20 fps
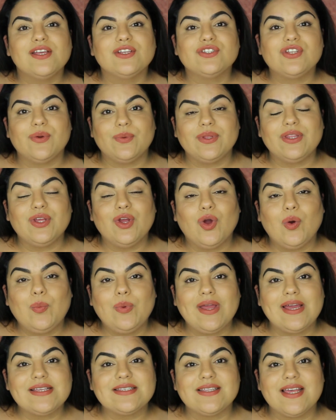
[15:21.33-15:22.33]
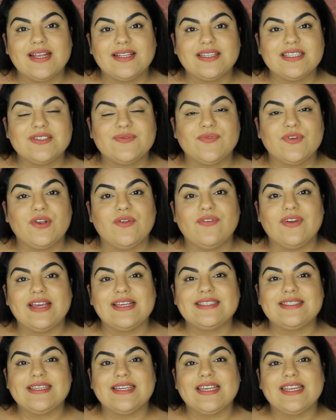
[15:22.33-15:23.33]
So I really hope you guys liked this video. If you
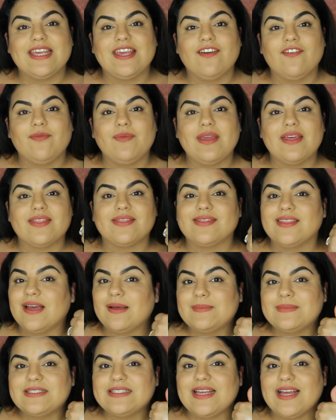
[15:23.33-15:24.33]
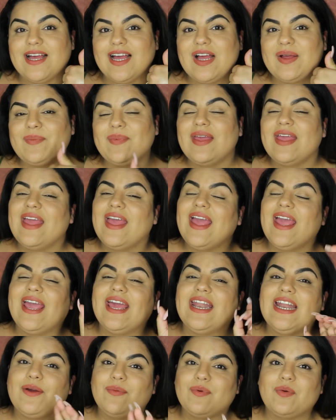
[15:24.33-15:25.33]
guys did, give me a thumbs up,
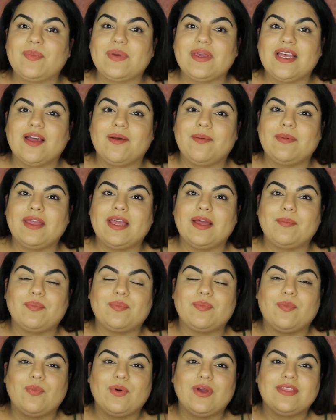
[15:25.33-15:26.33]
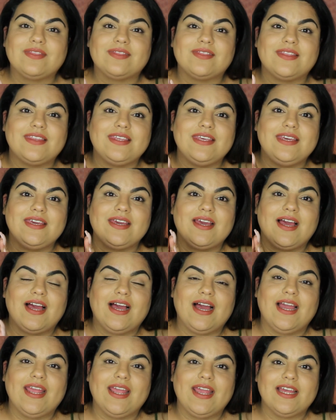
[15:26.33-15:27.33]
and I will be coming up with the
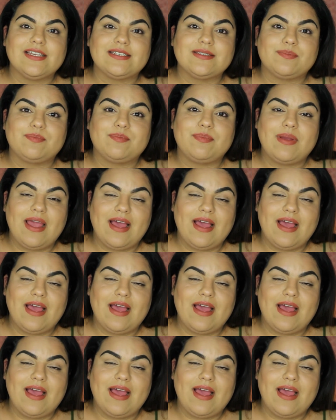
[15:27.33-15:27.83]
high-end